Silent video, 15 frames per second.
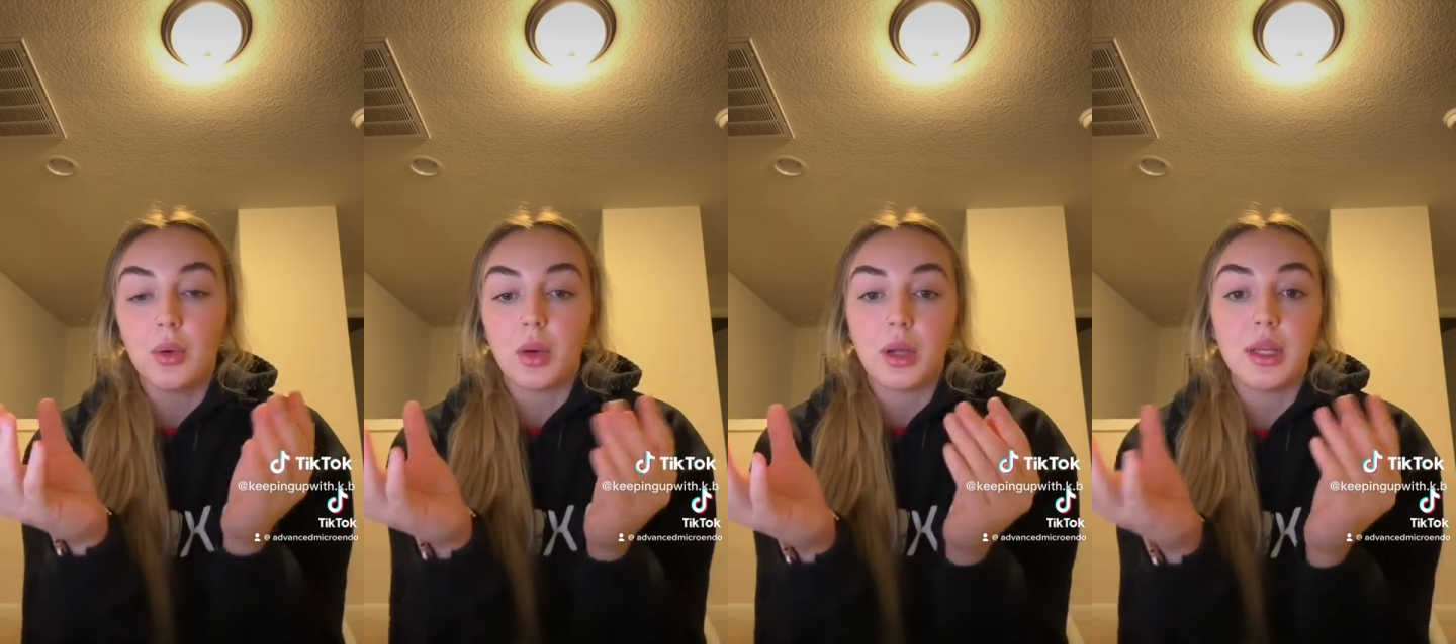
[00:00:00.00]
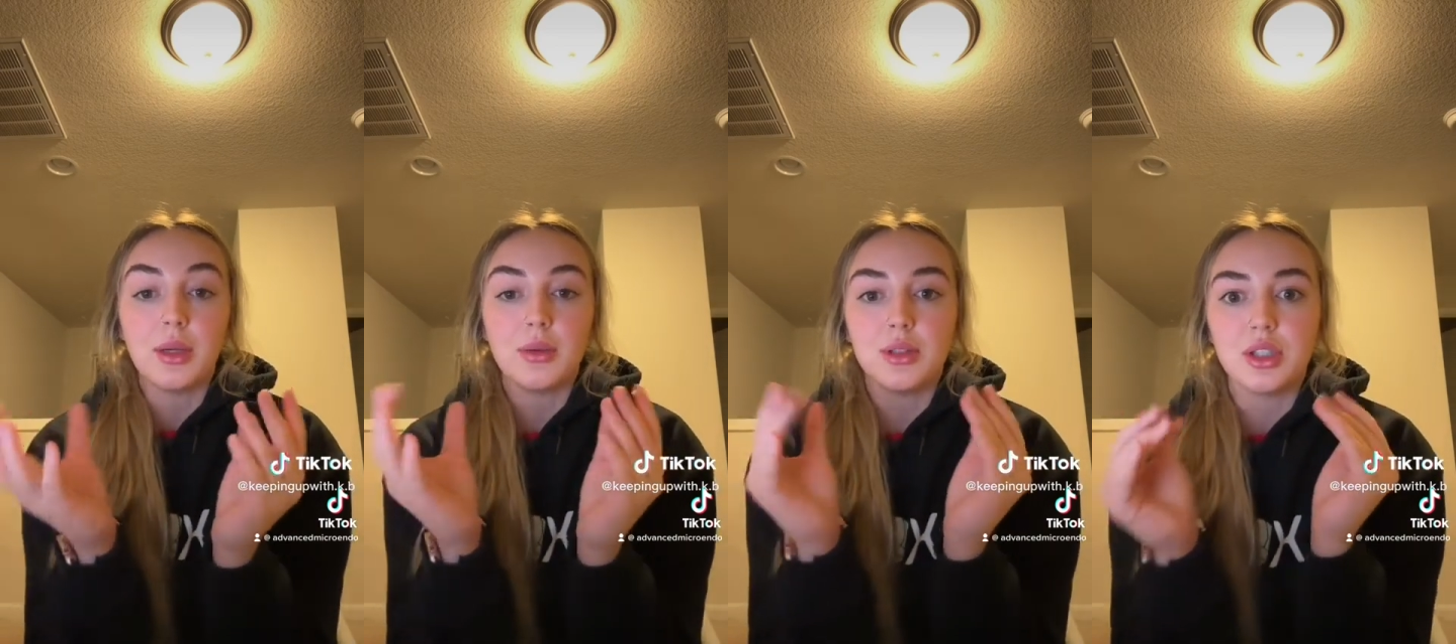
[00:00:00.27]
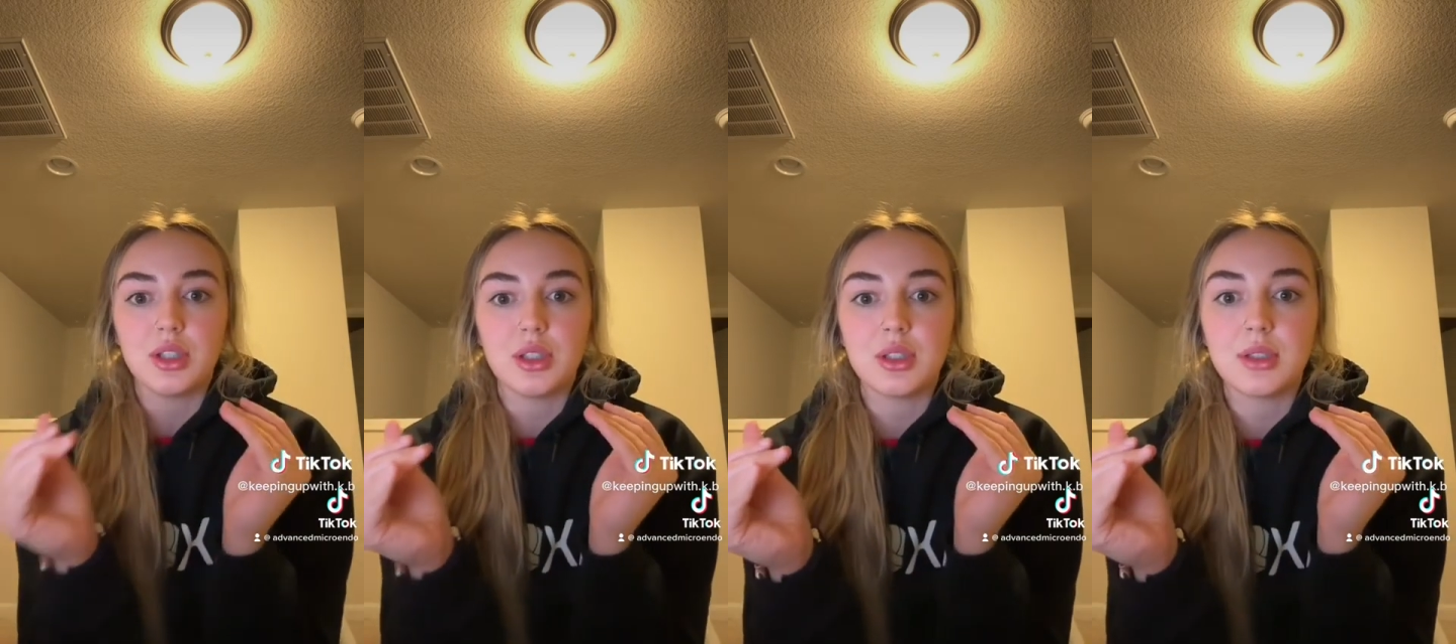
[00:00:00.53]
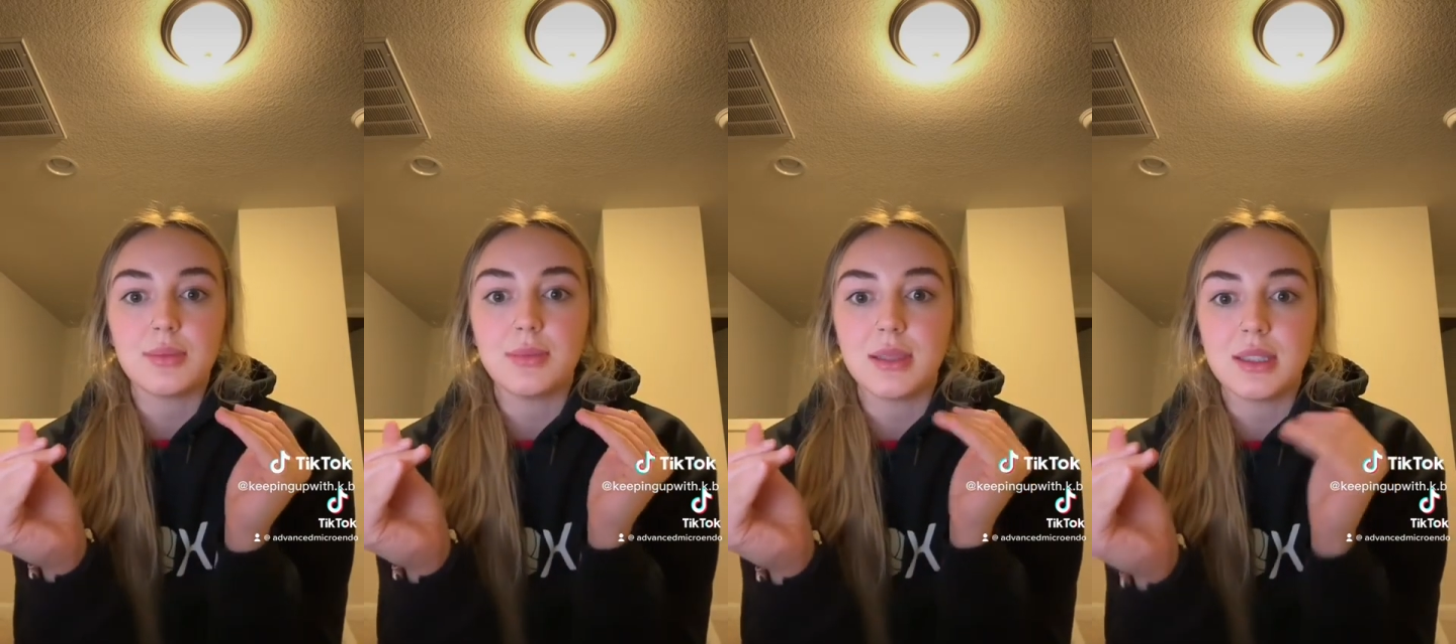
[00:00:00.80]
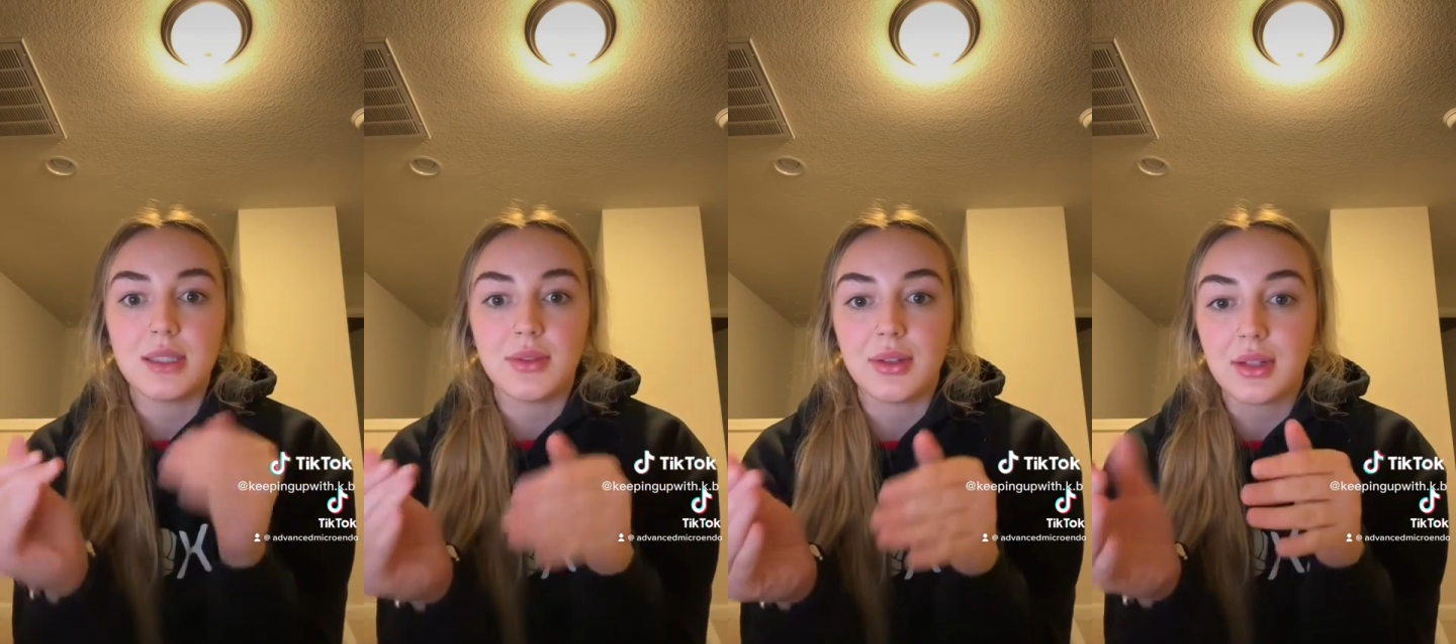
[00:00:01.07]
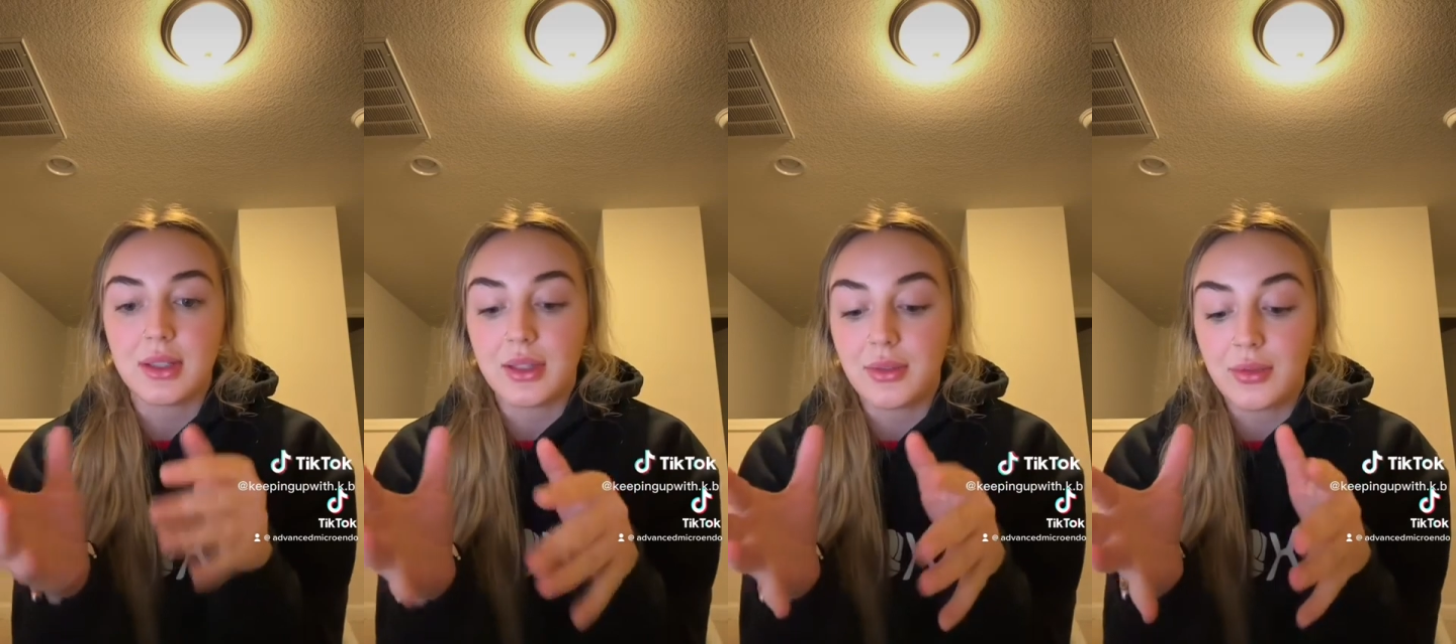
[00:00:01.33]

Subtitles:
or he was just specifically